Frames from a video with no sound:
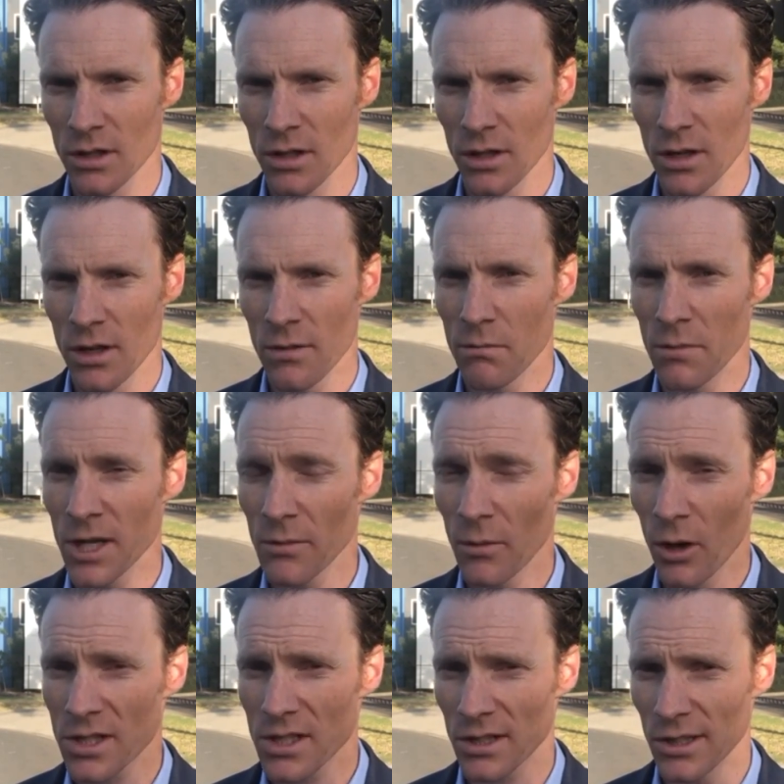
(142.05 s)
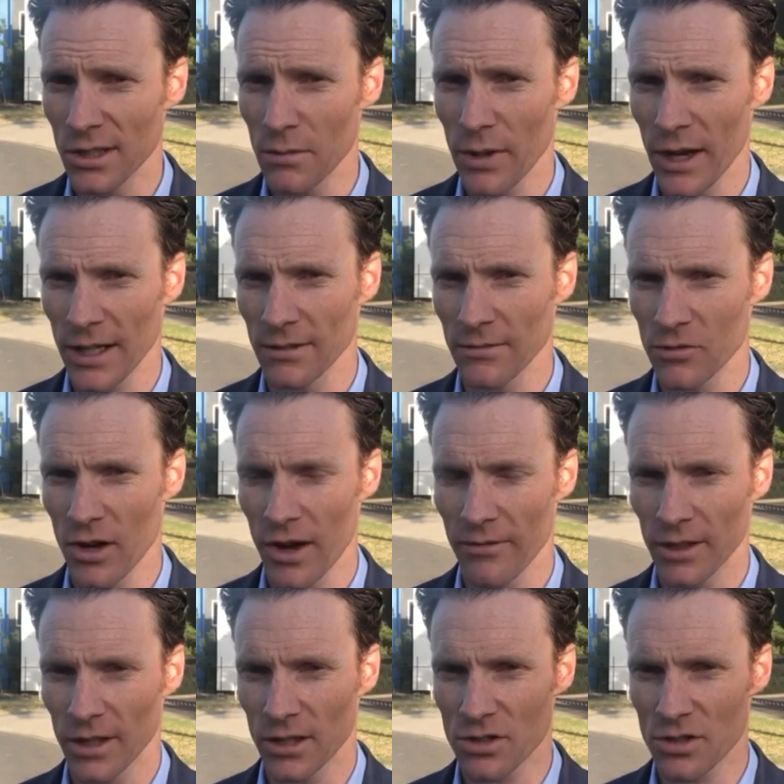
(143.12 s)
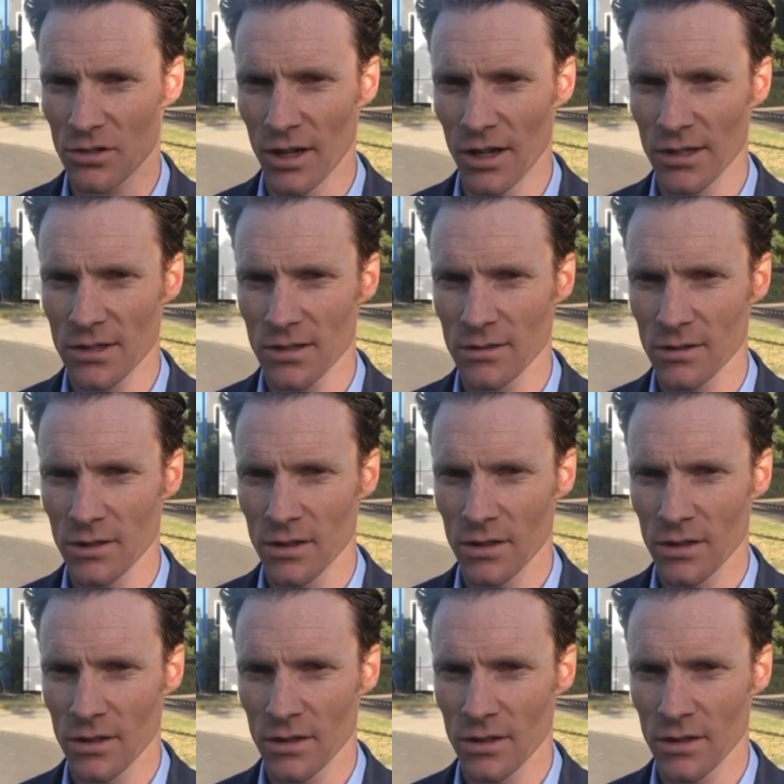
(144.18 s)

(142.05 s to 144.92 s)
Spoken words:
minimising the impact of traffic constraints.